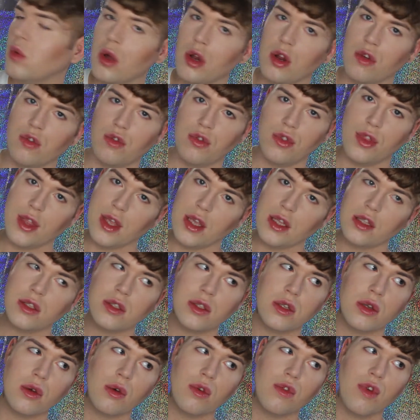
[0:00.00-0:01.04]
one of these
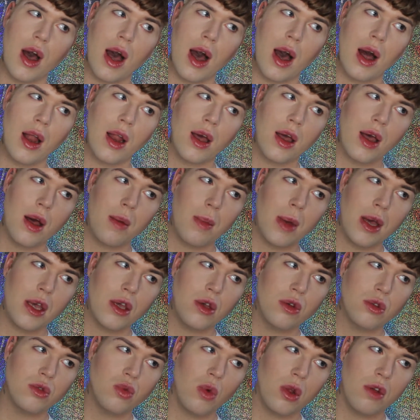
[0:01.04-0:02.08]
two for highlight. I might
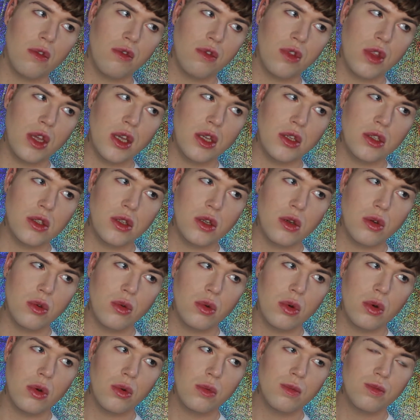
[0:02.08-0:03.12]
use one of these
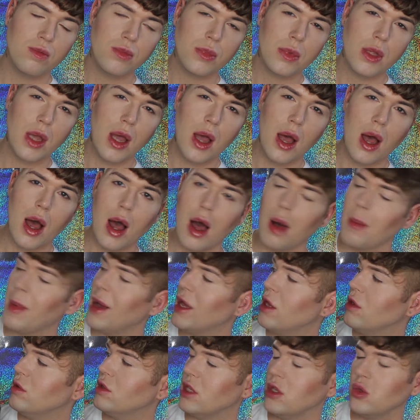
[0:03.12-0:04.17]
two. I
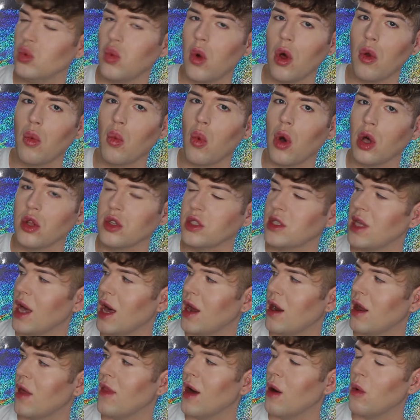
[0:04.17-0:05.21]
might use this one
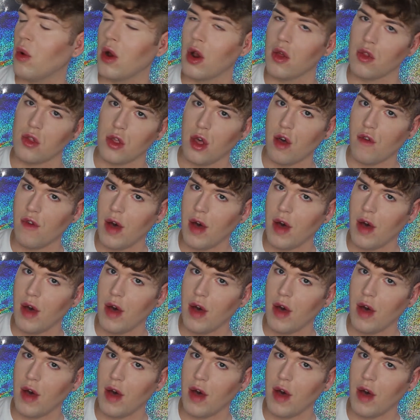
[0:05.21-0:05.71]
side and that one on the